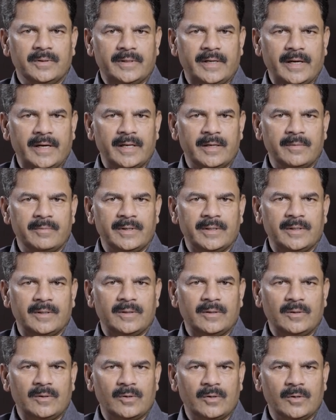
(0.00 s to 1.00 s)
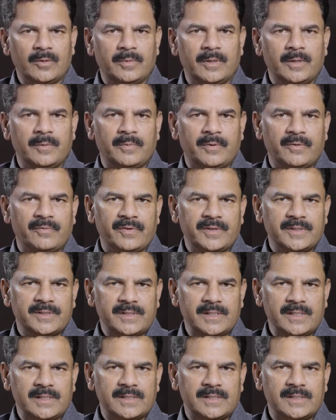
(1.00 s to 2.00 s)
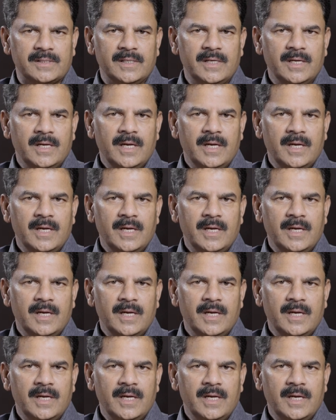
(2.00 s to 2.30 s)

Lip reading: dynamic global professionals.